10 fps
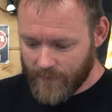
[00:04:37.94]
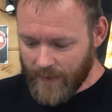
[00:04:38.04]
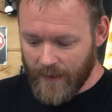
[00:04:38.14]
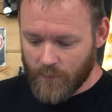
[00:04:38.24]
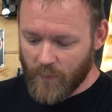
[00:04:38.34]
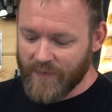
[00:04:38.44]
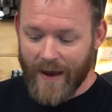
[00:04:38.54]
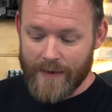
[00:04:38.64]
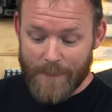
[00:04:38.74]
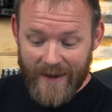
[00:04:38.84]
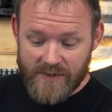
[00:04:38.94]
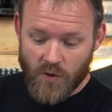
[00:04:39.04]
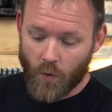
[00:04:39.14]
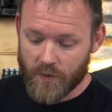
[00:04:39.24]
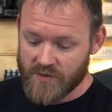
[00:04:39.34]
Then we've got a maid's
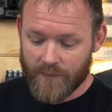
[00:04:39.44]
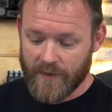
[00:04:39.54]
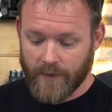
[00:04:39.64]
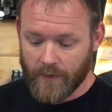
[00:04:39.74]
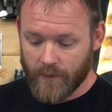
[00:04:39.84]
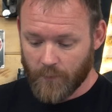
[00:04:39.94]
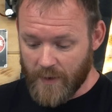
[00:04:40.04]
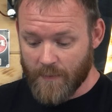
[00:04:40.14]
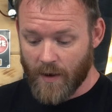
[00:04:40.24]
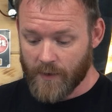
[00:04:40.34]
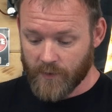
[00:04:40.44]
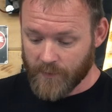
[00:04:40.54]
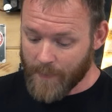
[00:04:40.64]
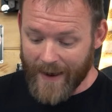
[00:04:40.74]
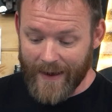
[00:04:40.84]
quarters over here,
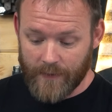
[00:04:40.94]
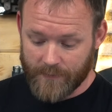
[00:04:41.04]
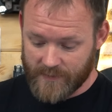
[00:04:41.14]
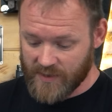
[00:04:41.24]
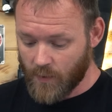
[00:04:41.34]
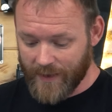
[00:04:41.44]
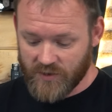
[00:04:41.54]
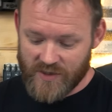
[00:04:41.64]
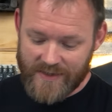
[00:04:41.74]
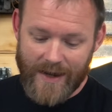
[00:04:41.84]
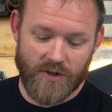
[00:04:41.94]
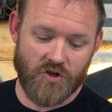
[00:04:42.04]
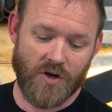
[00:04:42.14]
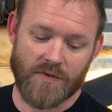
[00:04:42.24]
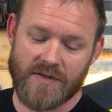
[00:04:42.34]
remodeled bath. So it just kind of
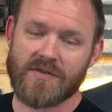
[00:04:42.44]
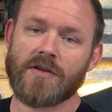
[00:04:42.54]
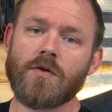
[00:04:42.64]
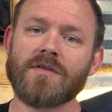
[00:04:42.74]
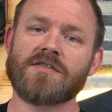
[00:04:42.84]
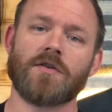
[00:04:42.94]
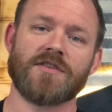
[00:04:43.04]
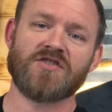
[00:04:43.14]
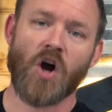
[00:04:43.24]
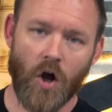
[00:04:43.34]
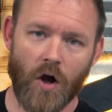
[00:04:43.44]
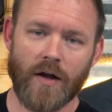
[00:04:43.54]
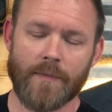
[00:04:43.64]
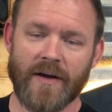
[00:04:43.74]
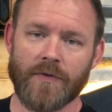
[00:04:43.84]
shows you, so you can start to
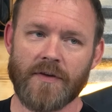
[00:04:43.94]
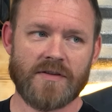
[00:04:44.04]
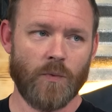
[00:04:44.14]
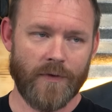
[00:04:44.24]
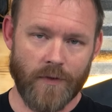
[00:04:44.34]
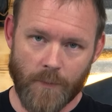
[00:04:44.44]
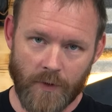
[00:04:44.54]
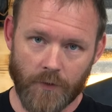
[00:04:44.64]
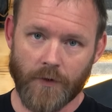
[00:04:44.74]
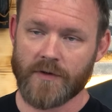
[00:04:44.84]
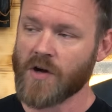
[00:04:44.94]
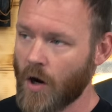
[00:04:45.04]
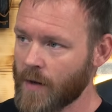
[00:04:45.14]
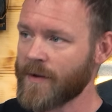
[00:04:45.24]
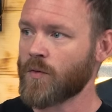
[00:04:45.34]
talk about this with the builder and
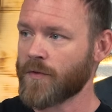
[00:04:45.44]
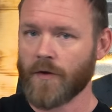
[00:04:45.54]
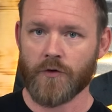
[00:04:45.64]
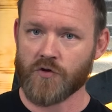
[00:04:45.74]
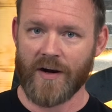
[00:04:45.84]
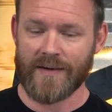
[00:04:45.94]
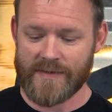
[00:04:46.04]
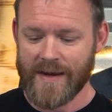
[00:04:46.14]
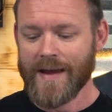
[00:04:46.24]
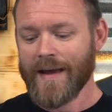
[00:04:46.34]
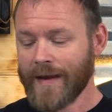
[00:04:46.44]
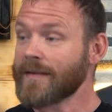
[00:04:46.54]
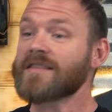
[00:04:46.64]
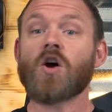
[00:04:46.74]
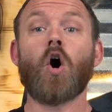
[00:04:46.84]
talk about it with other trades. It
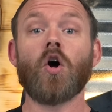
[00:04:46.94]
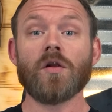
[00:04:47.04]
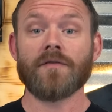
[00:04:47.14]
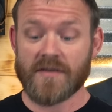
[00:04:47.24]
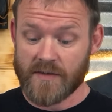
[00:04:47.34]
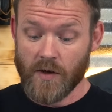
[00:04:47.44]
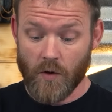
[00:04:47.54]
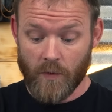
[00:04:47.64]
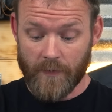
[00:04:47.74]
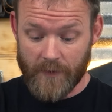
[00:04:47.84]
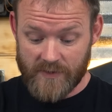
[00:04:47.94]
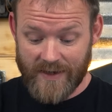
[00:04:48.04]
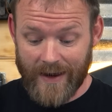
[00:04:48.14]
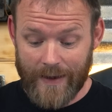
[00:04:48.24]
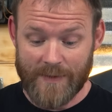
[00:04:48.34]
lets all of us know that there's
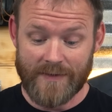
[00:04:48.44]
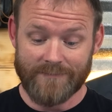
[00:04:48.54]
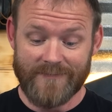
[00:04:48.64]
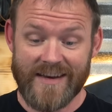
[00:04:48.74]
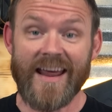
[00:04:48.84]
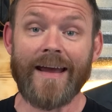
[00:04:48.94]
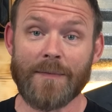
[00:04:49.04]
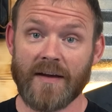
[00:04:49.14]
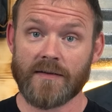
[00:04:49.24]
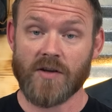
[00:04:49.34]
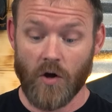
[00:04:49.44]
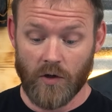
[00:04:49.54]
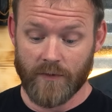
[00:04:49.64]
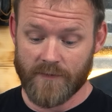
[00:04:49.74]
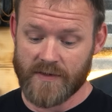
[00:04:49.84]
common naming to
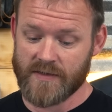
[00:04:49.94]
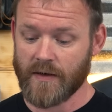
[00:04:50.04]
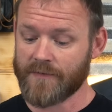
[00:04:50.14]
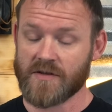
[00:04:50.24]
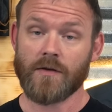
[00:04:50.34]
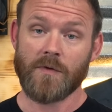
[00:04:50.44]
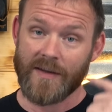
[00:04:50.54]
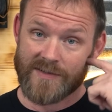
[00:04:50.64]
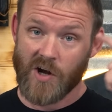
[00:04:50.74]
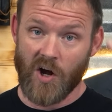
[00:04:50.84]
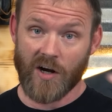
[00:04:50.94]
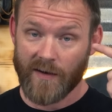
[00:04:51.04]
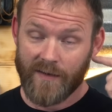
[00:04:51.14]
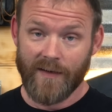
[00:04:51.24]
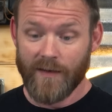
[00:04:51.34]
all of this stuff so that we can talk
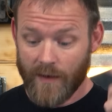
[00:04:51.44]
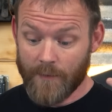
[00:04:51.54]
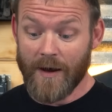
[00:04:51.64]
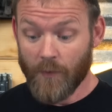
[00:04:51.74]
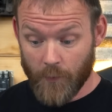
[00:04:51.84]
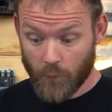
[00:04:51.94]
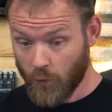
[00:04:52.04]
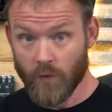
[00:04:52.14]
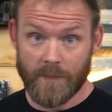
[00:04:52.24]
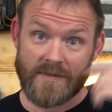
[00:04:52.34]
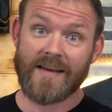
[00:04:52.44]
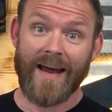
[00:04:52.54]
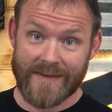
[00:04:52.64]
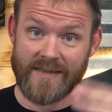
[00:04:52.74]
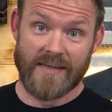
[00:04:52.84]
about the rooms
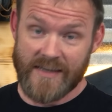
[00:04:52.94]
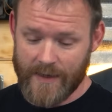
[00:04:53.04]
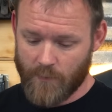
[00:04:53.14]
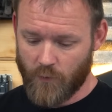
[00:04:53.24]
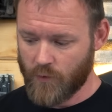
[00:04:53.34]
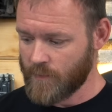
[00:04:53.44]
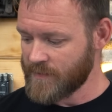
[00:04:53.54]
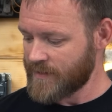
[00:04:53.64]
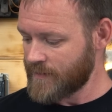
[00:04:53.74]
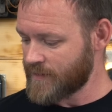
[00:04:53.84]
as the same rooms.